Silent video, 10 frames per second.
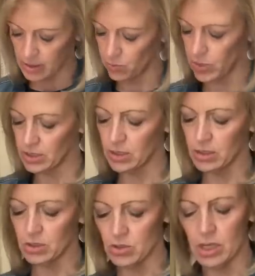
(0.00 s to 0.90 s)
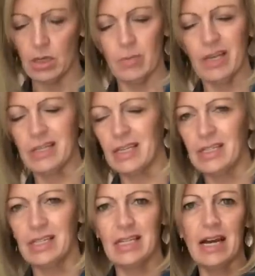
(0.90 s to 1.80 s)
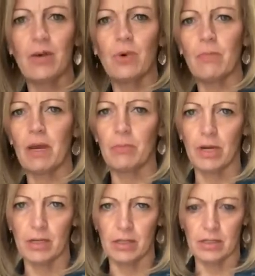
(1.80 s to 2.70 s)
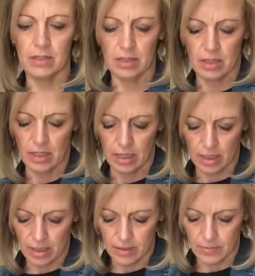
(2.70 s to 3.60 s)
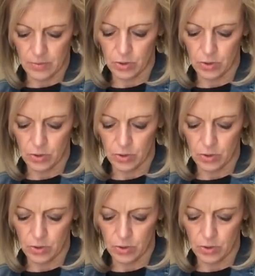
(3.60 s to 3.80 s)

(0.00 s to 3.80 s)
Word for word: It was a little tricky because I did not want my buttons, the uh,